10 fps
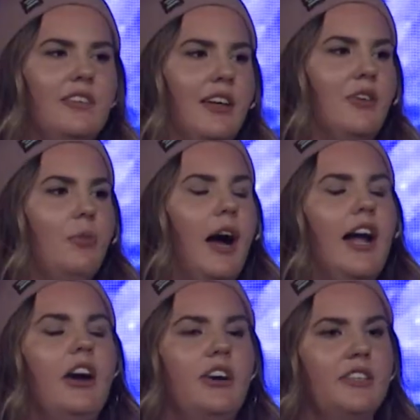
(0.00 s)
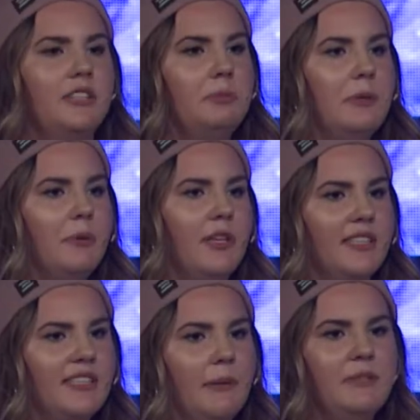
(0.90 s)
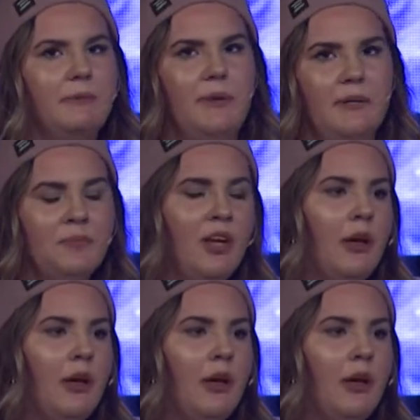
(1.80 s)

Like, why aren't these people accepting me?